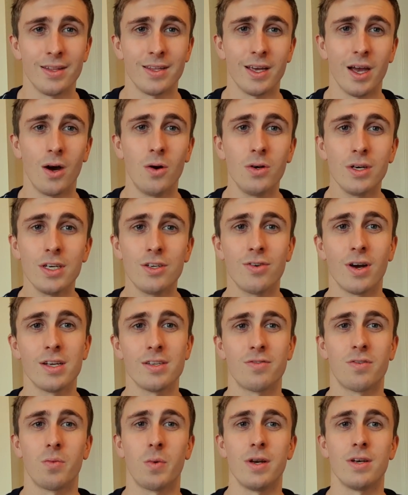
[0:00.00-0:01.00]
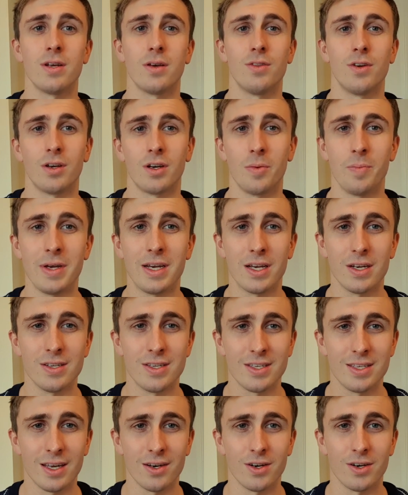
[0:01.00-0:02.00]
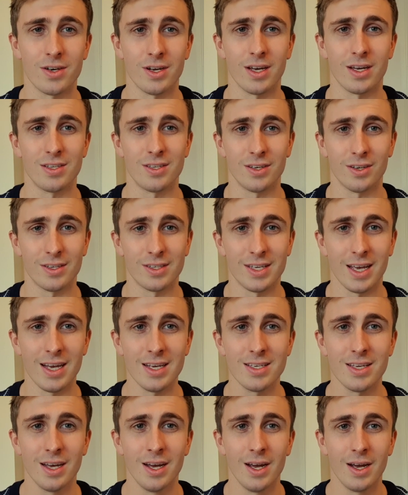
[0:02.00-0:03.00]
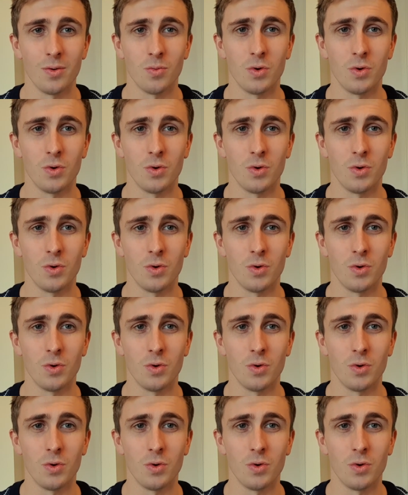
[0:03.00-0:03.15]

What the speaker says: the only transfer window that could be considered a success